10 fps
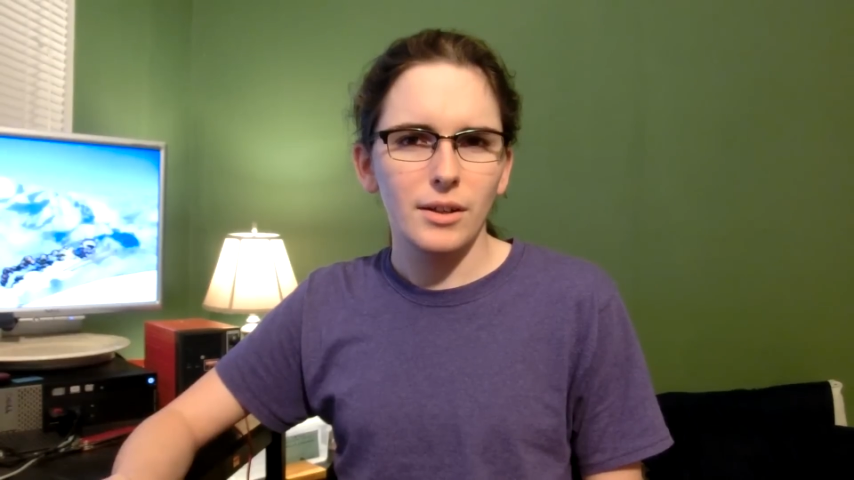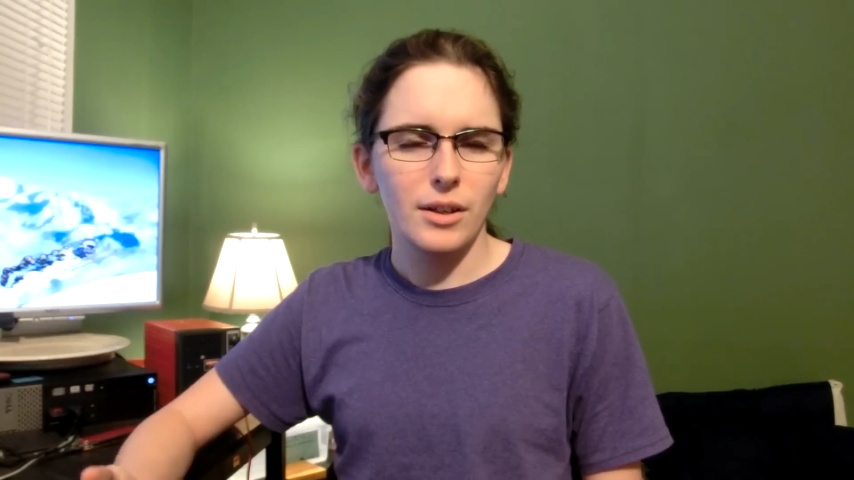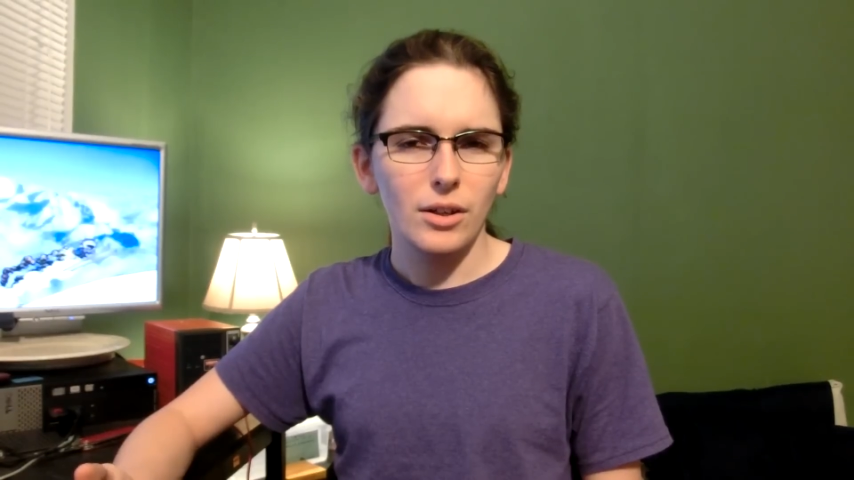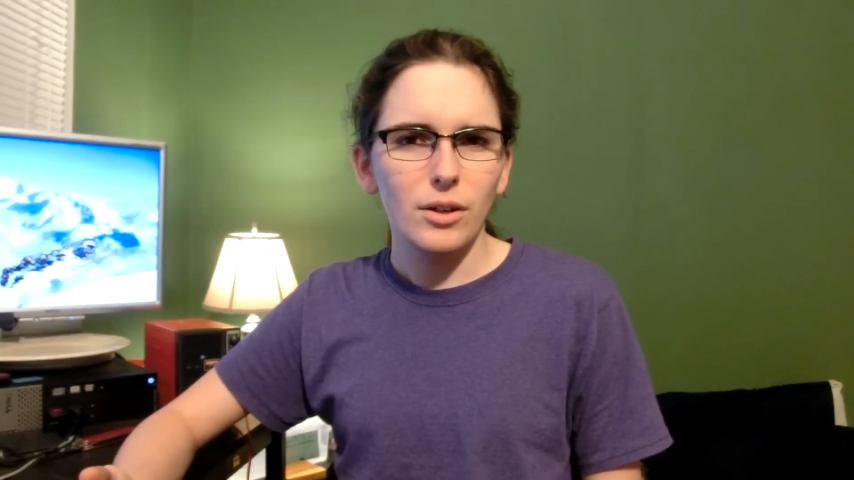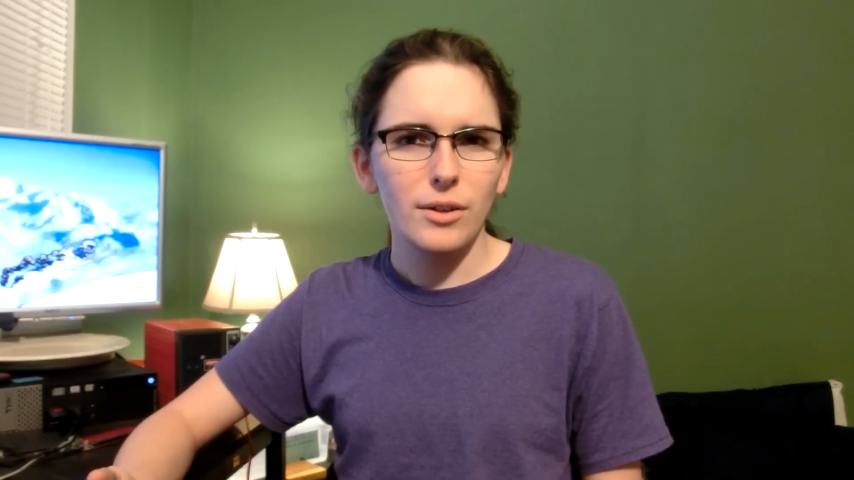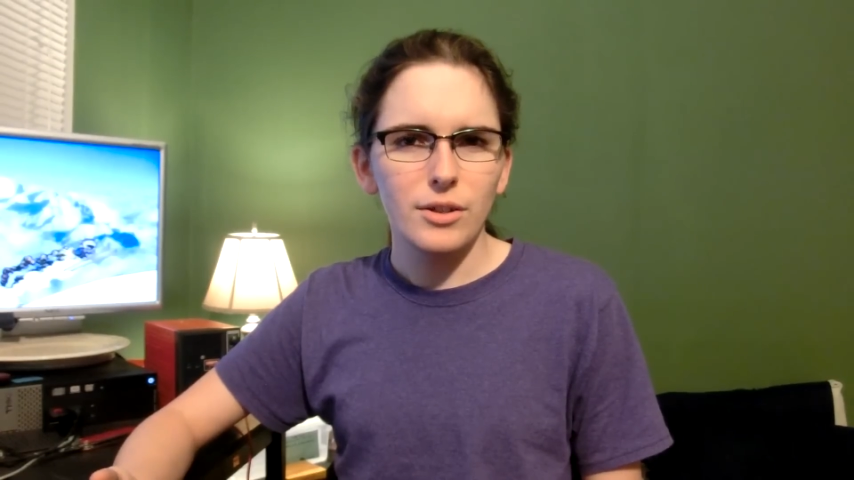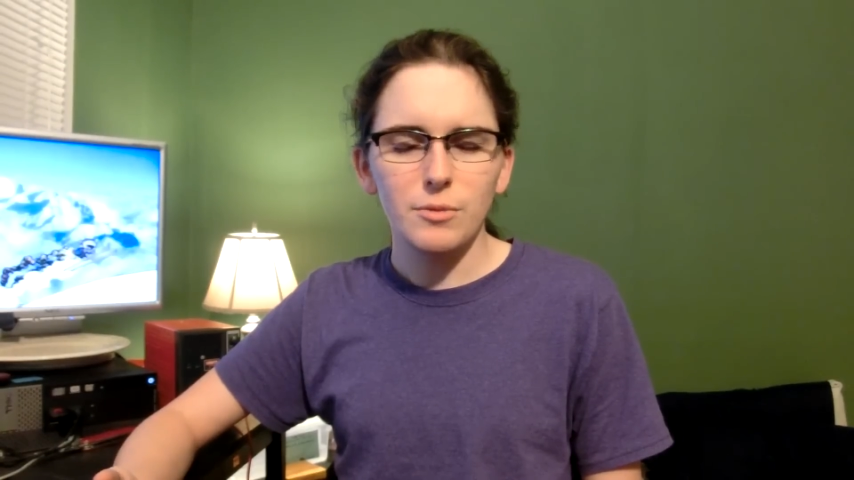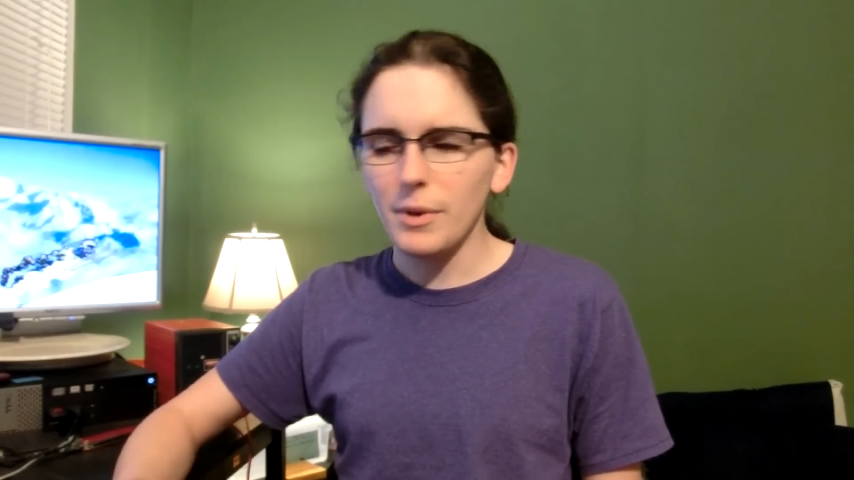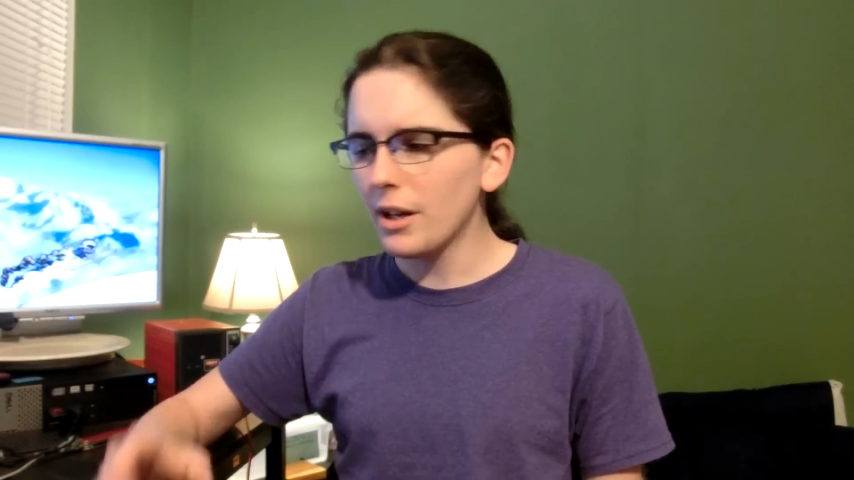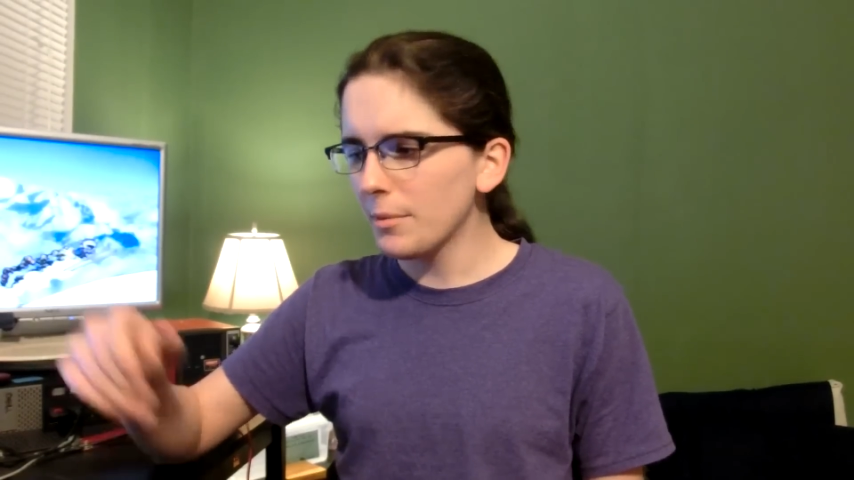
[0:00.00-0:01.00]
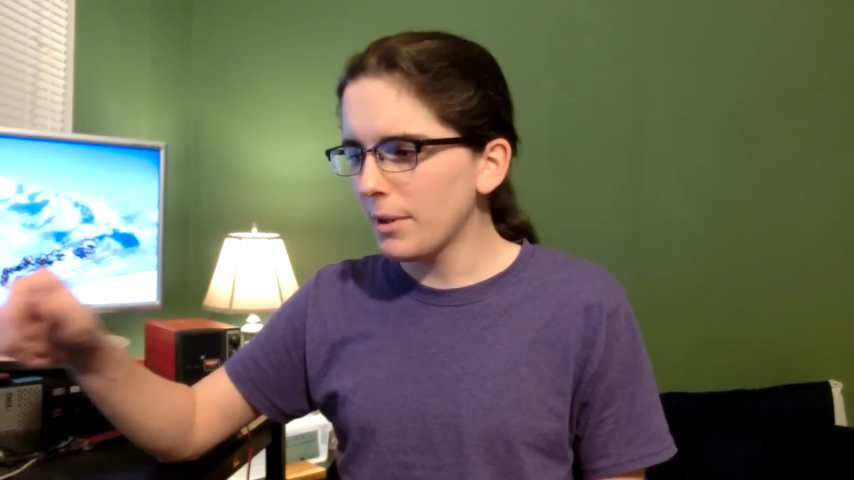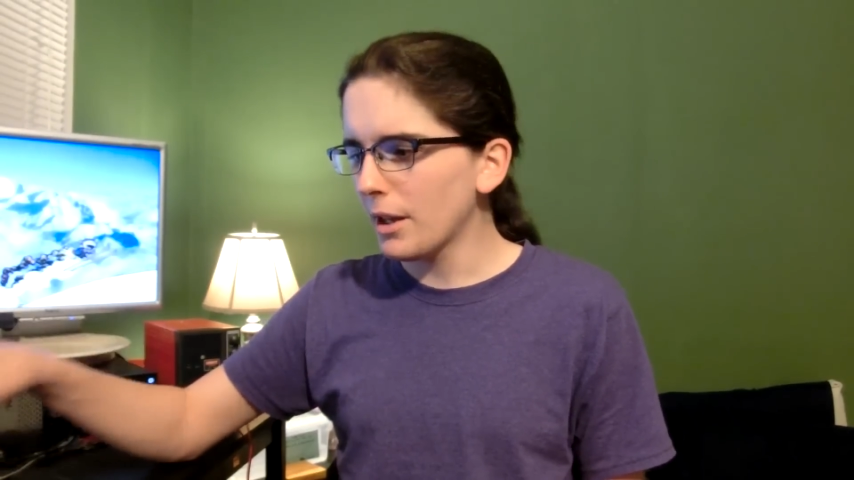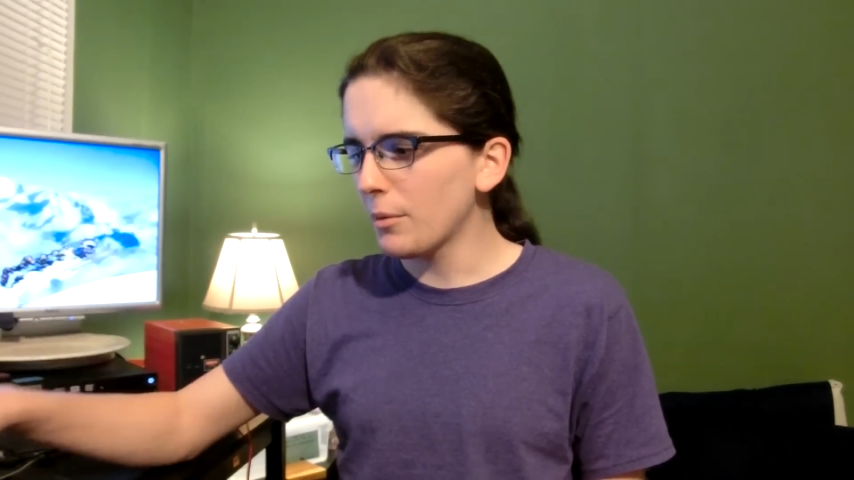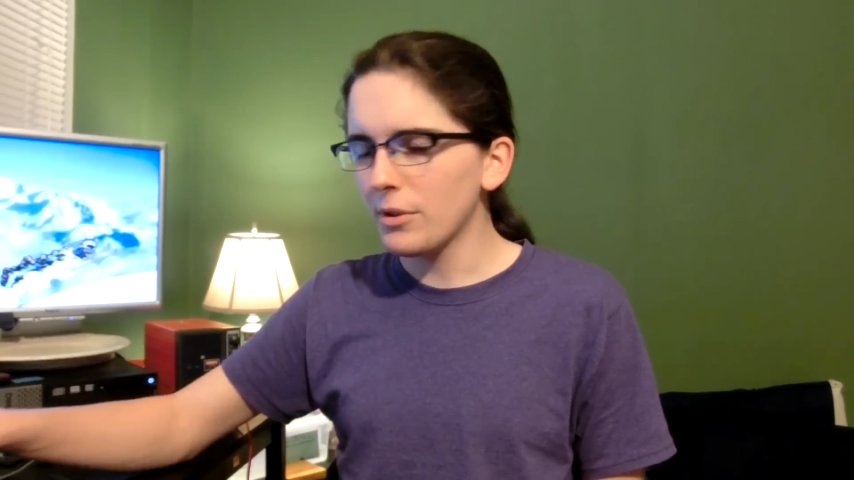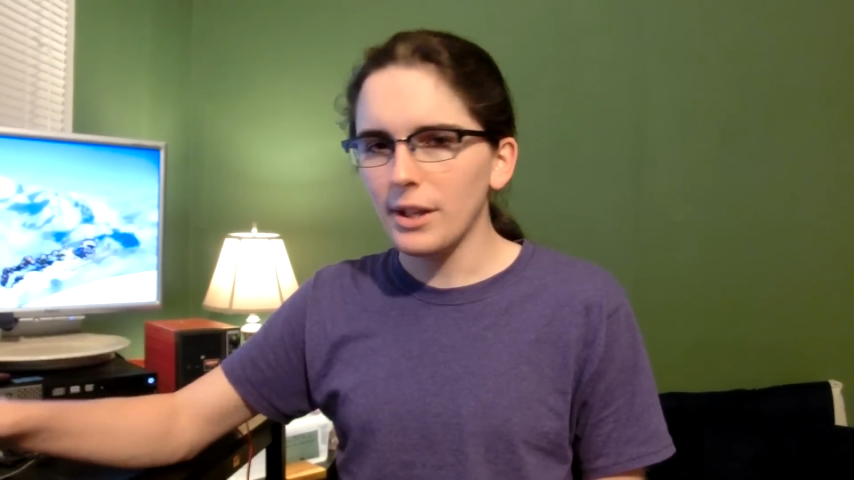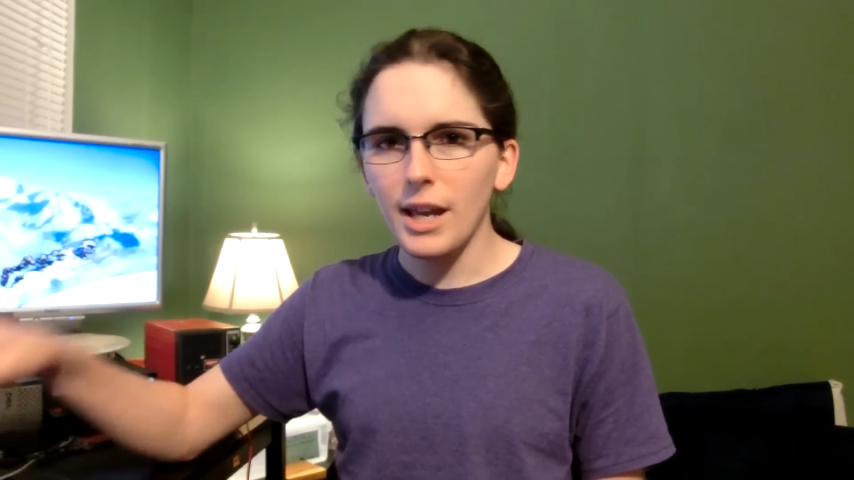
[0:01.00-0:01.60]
a large battery pack with like